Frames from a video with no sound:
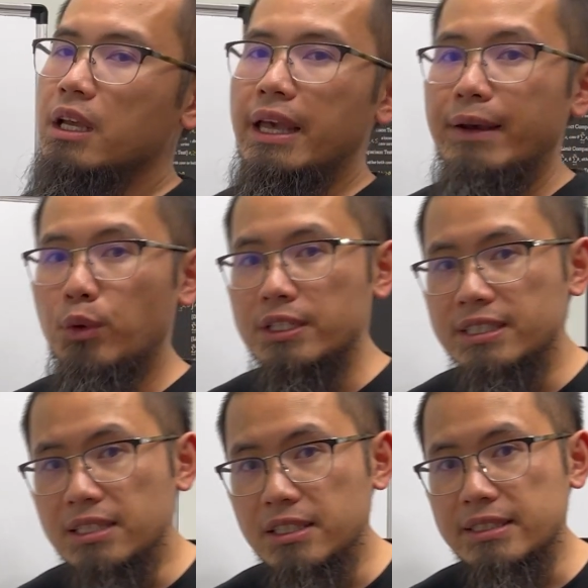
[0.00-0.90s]
and what it
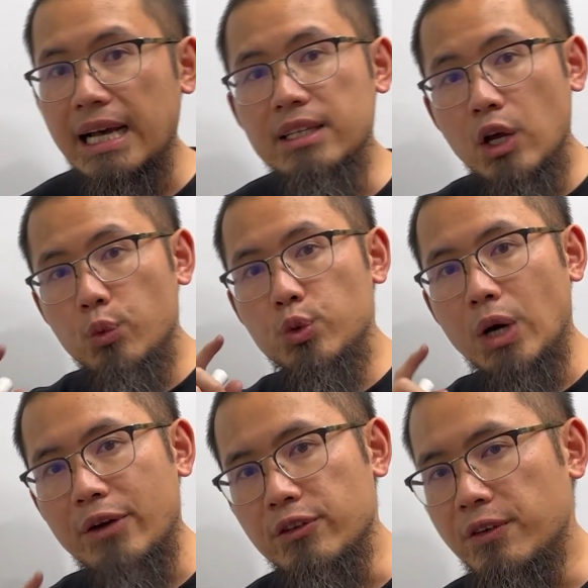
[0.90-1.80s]
says is that we will
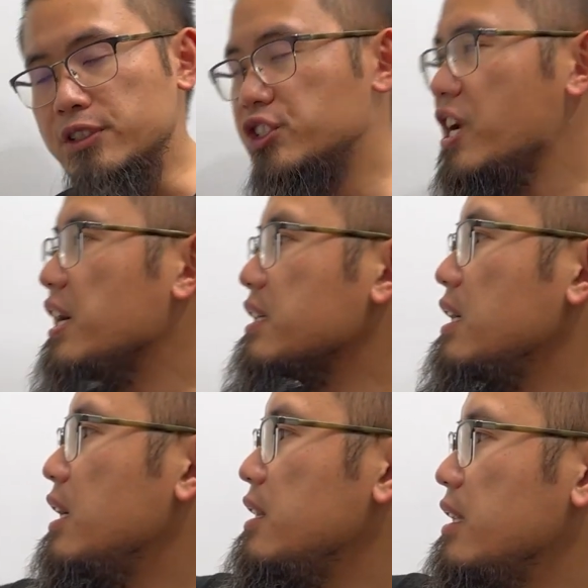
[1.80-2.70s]
have to first check
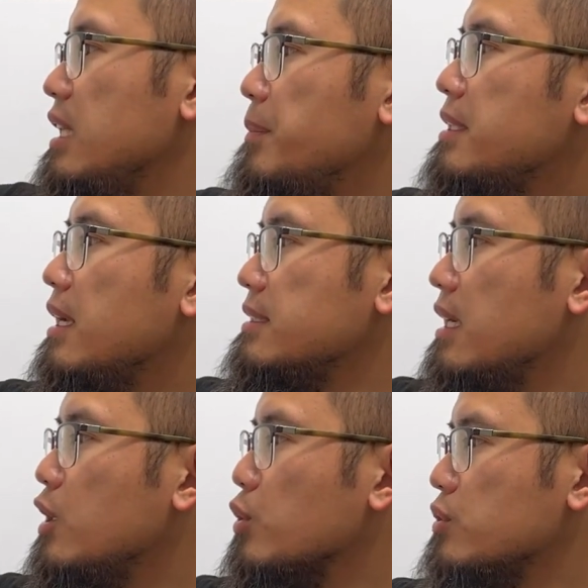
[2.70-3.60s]
the limit as
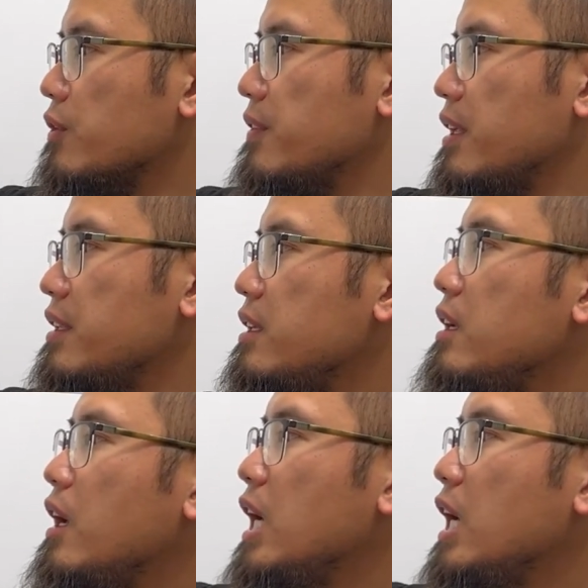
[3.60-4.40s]
n goes to infinity,